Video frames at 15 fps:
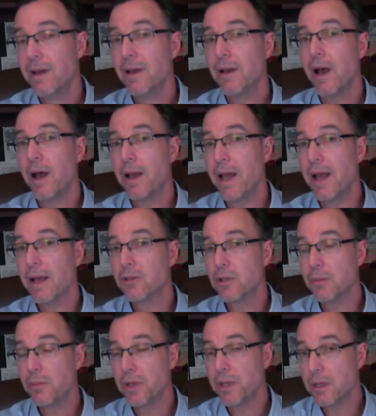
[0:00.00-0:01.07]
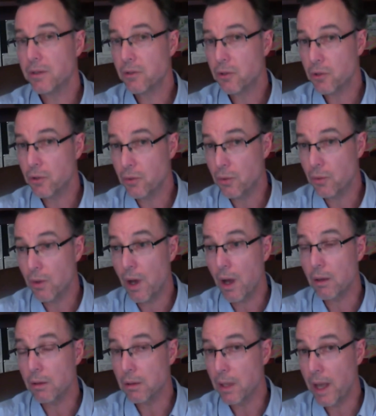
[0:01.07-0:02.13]
I actually begin to
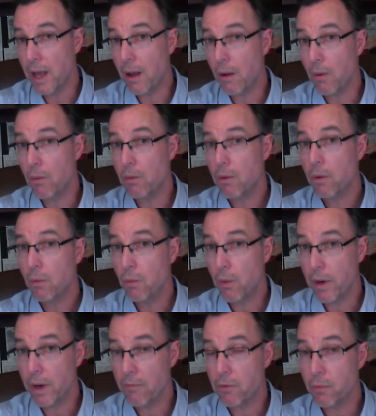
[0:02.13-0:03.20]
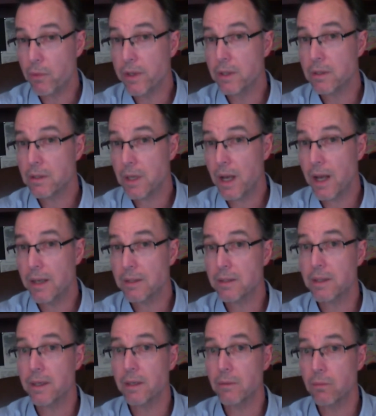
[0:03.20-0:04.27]
allow whatever we
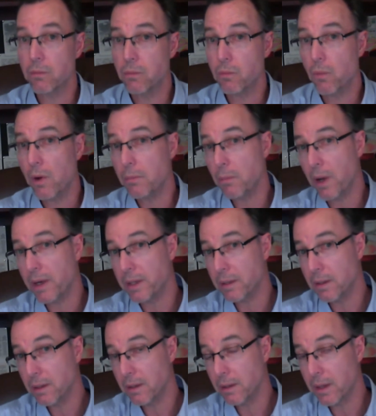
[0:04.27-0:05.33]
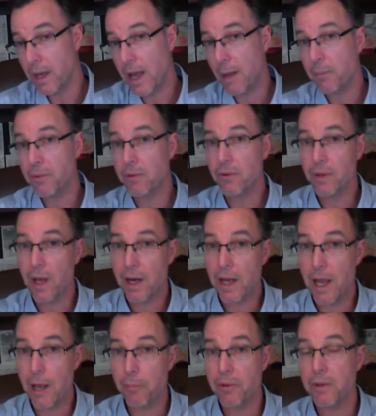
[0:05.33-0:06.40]
discussed and what might happen or not
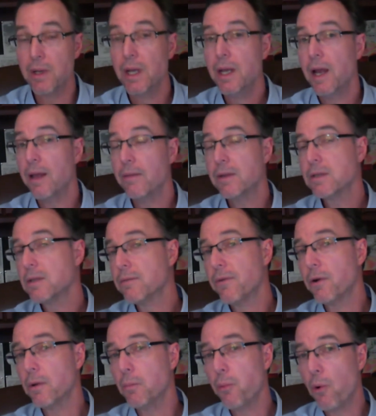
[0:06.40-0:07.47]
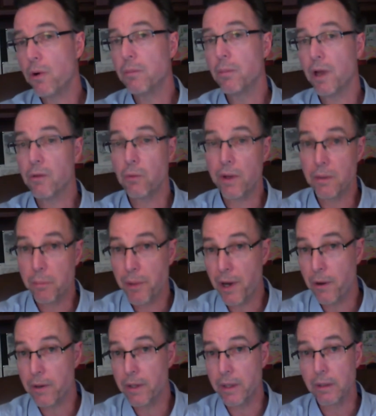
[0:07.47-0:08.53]
happen. And this is very important, by the way, in
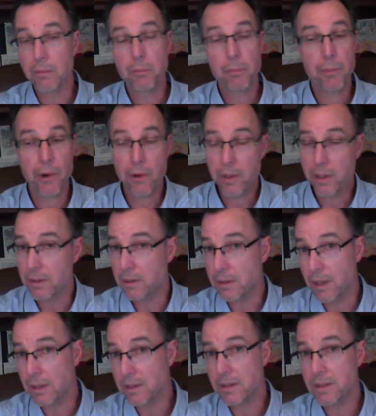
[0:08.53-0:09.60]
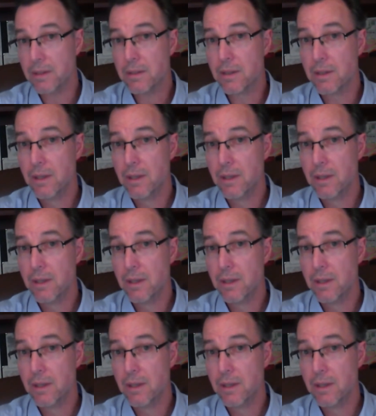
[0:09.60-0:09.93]
parenting. Parenting does this.